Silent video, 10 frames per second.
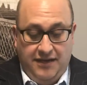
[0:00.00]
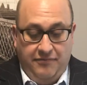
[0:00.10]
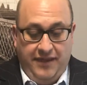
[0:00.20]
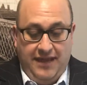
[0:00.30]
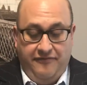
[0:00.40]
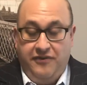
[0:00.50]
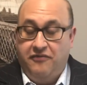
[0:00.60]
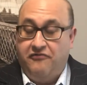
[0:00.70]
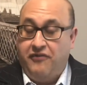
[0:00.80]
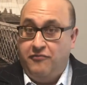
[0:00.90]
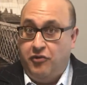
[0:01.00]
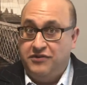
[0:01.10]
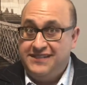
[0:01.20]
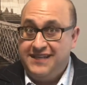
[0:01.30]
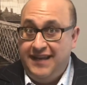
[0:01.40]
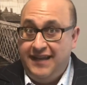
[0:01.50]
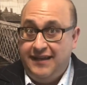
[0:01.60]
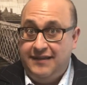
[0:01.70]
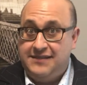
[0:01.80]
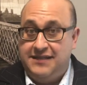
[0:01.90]
We have, you know, front row
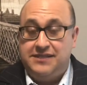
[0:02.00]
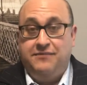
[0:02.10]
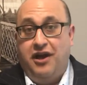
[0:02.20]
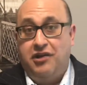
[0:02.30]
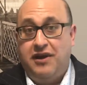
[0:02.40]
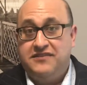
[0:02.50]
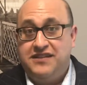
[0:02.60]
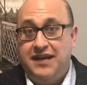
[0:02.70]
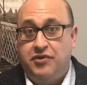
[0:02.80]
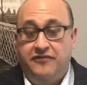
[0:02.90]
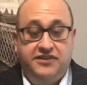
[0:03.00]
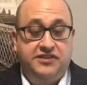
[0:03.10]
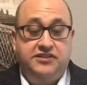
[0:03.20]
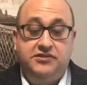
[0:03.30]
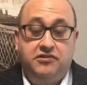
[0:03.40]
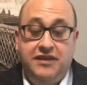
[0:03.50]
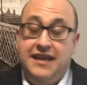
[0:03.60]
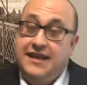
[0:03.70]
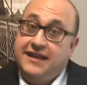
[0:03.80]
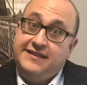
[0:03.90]
seatings and some autograph signing privileges, so
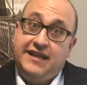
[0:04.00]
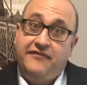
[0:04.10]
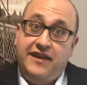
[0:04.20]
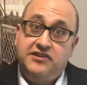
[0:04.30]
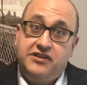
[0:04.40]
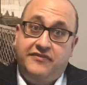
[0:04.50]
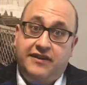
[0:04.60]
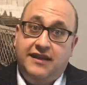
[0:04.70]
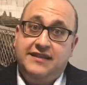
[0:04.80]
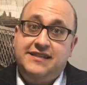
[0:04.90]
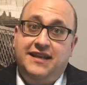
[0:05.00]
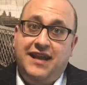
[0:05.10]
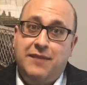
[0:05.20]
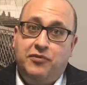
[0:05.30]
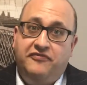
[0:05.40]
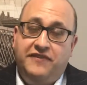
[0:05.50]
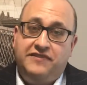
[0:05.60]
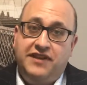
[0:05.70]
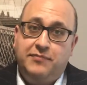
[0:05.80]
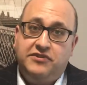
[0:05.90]
take advantage of it. Like I said, April
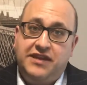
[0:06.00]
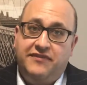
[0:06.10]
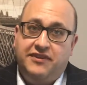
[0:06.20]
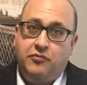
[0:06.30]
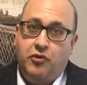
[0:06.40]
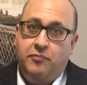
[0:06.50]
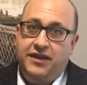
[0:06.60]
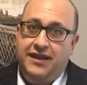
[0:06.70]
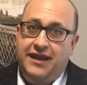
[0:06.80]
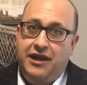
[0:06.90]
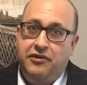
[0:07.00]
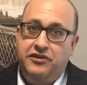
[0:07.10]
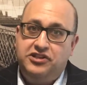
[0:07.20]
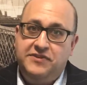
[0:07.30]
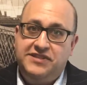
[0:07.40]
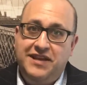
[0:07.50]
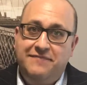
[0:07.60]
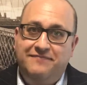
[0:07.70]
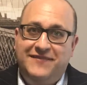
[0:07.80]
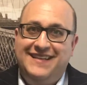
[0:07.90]
5th to April 7th, Warplane Heritage
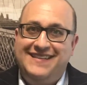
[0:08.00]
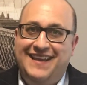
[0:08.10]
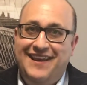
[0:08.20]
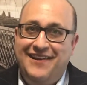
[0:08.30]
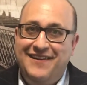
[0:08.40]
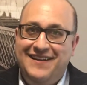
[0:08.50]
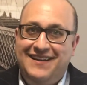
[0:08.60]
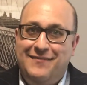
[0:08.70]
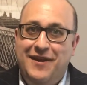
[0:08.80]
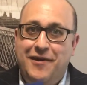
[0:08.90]
Museum. Take care. Let me